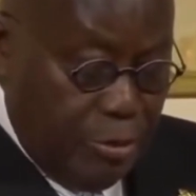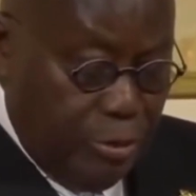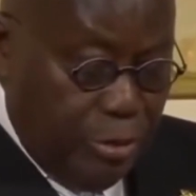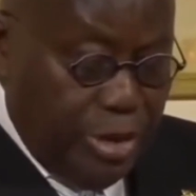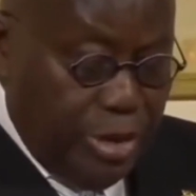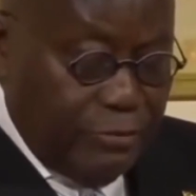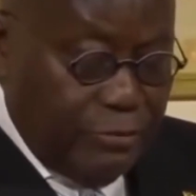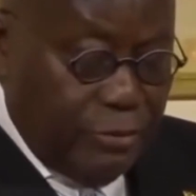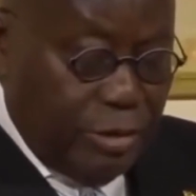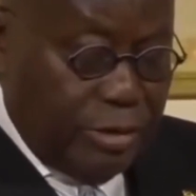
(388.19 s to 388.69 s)

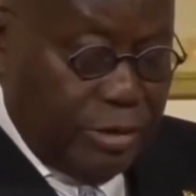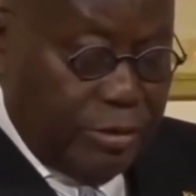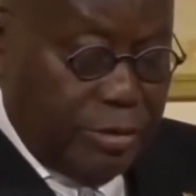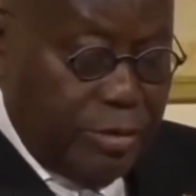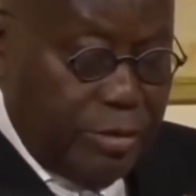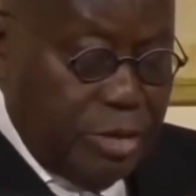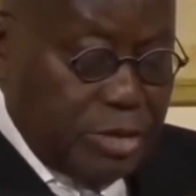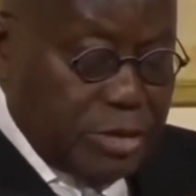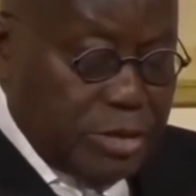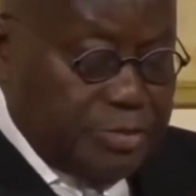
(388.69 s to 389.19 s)
We are one of
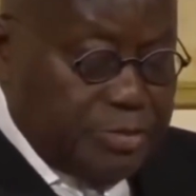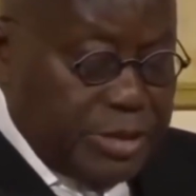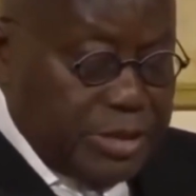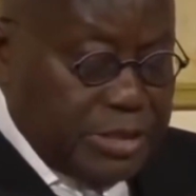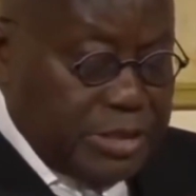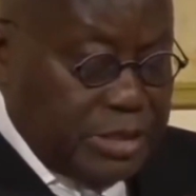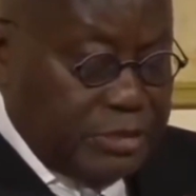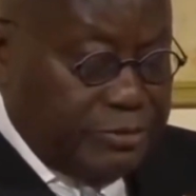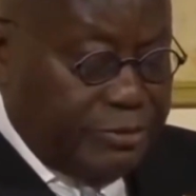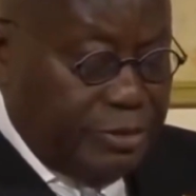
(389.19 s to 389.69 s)
the most
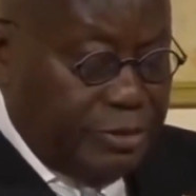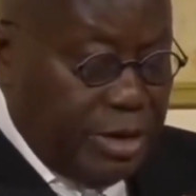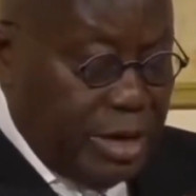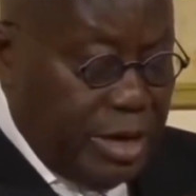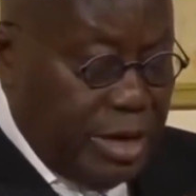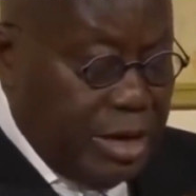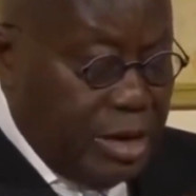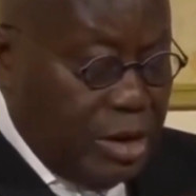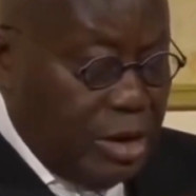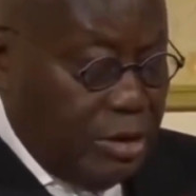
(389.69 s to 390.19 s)

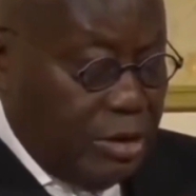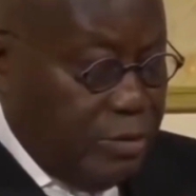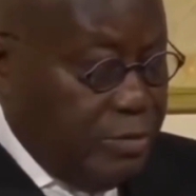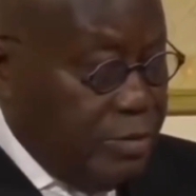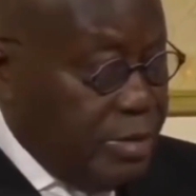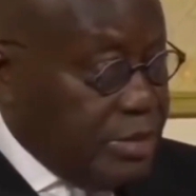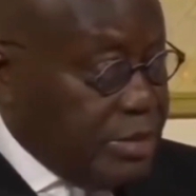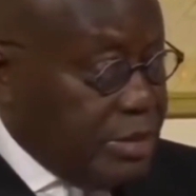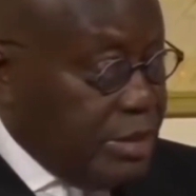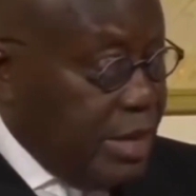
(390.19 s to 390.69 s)
business-friendly
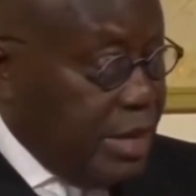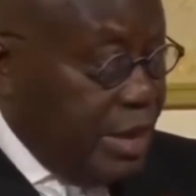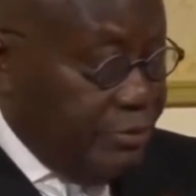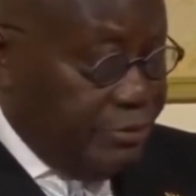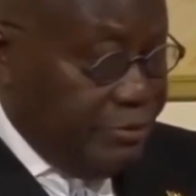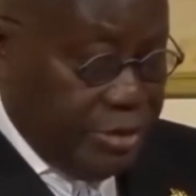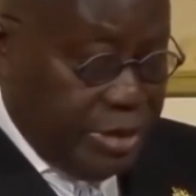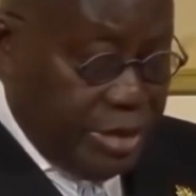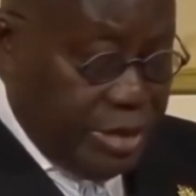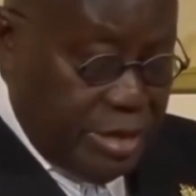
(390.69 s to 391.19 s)
economies in
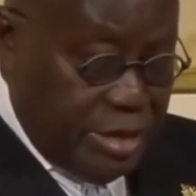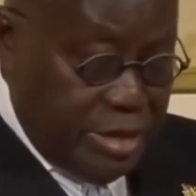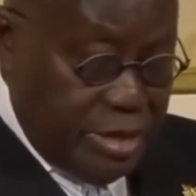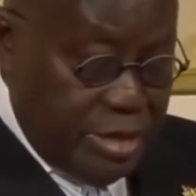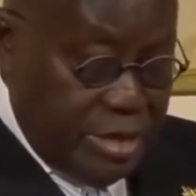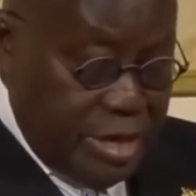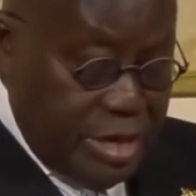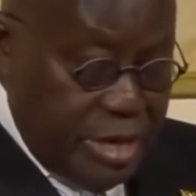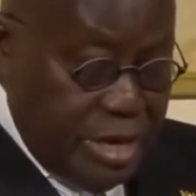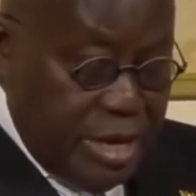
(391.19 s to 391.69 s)
Africa,
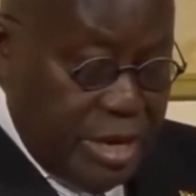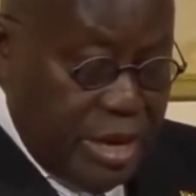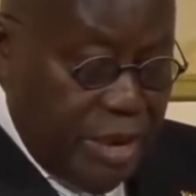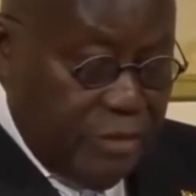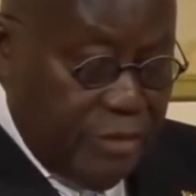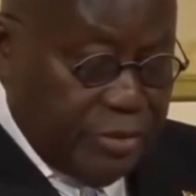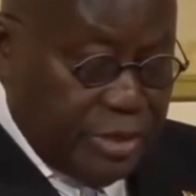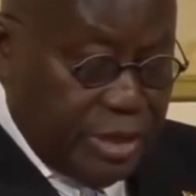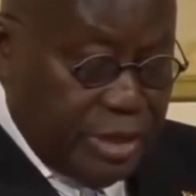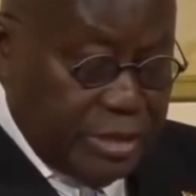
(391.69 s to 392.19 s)

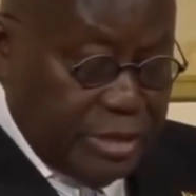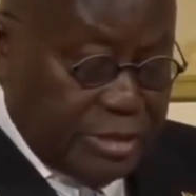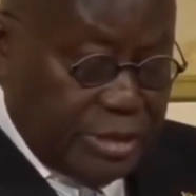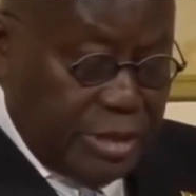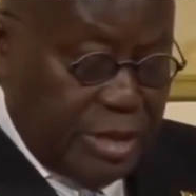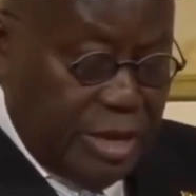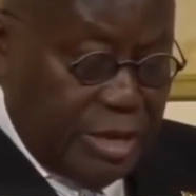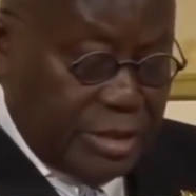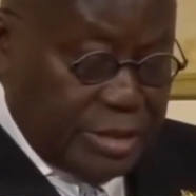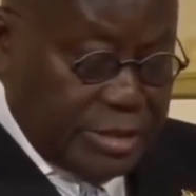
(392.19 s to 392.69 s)

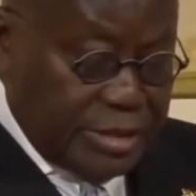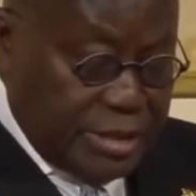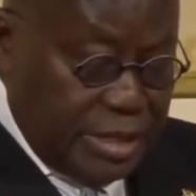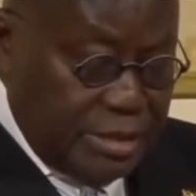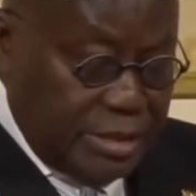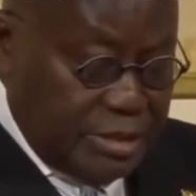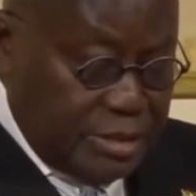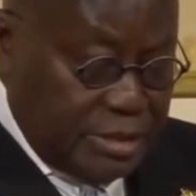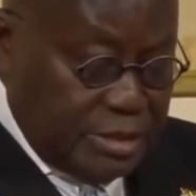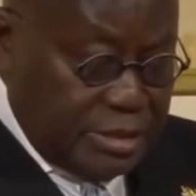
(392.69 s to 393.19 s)
evidenced in our
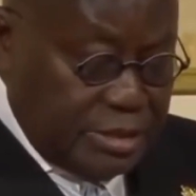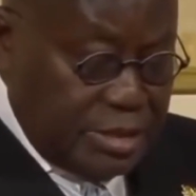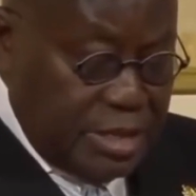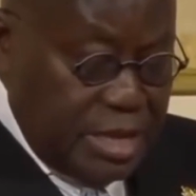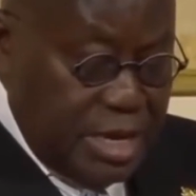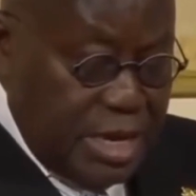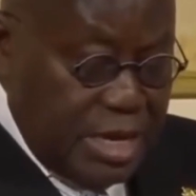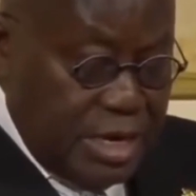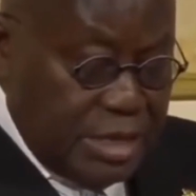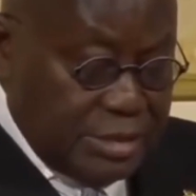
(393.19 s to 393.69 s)
status
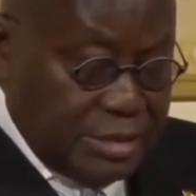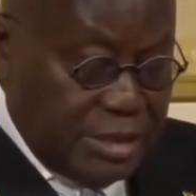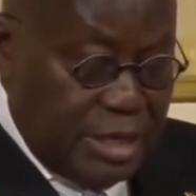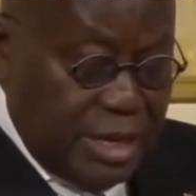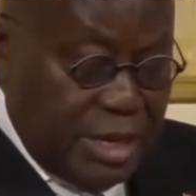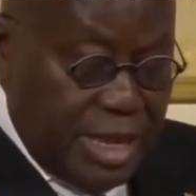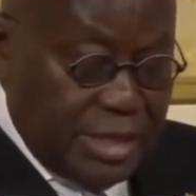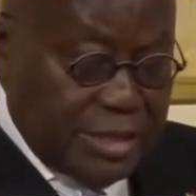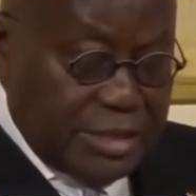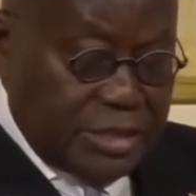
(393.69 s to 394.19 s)
as the
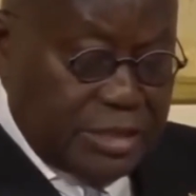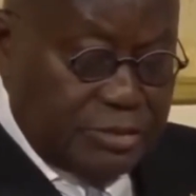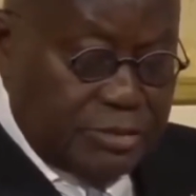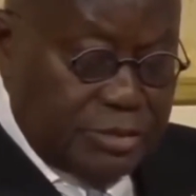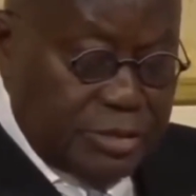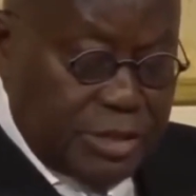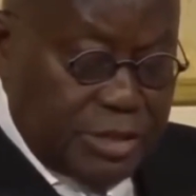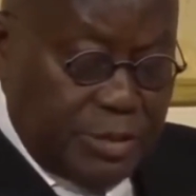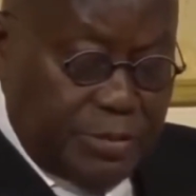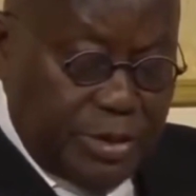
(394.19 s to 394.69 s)

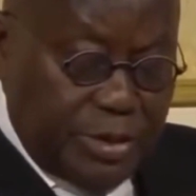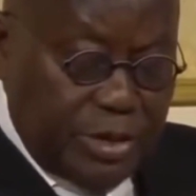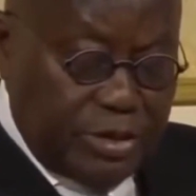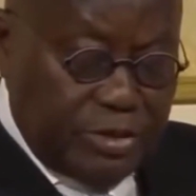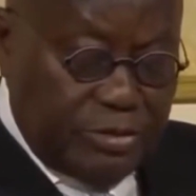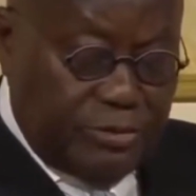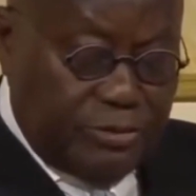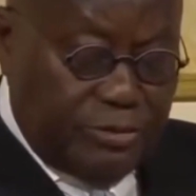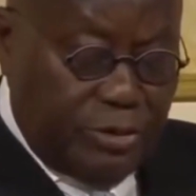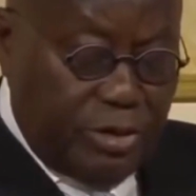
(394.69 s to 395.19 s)
largest
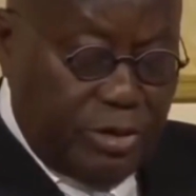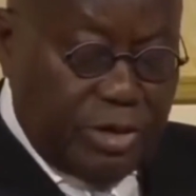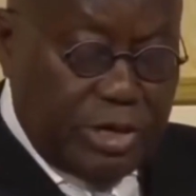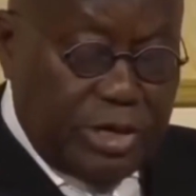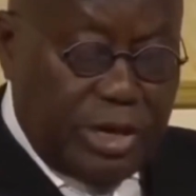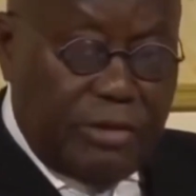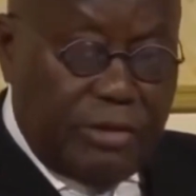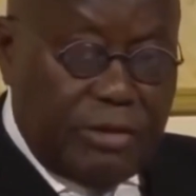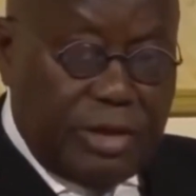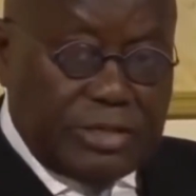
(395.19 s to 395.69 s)
recipient of
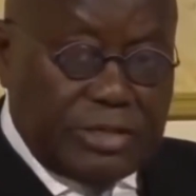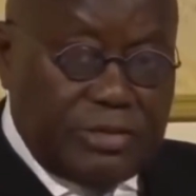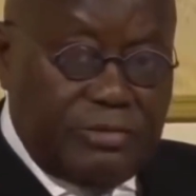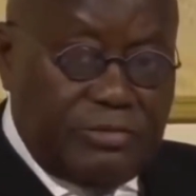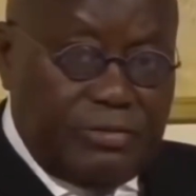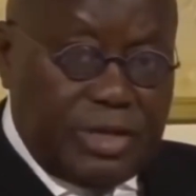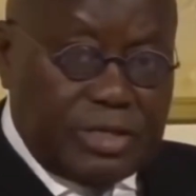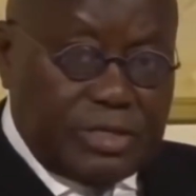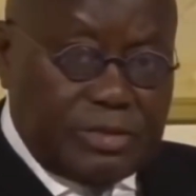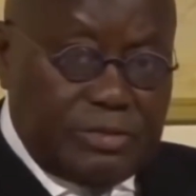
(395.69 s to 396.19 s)
foreign direct
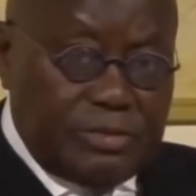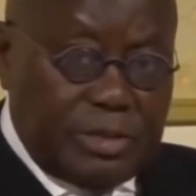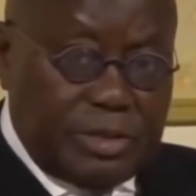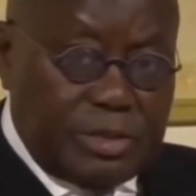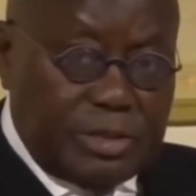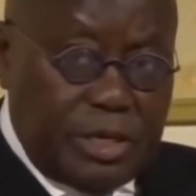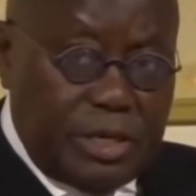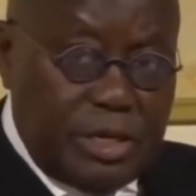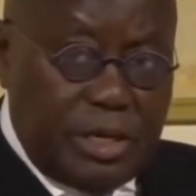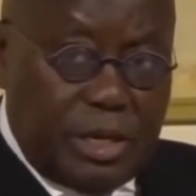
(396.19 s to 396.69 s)

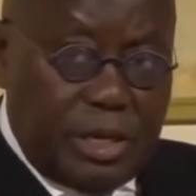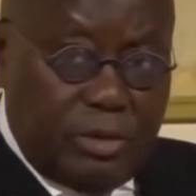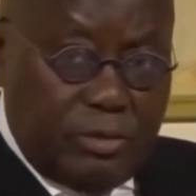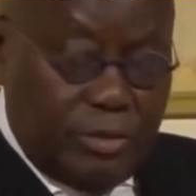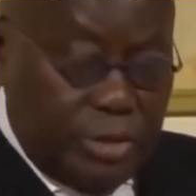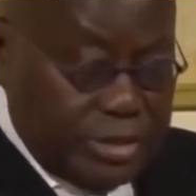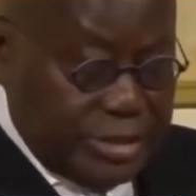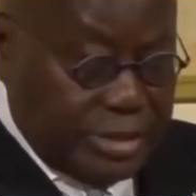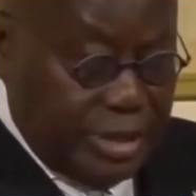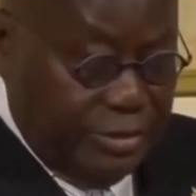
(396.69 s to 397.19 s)
investment
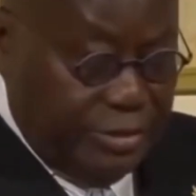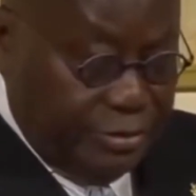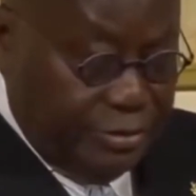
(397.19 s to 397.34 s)
in West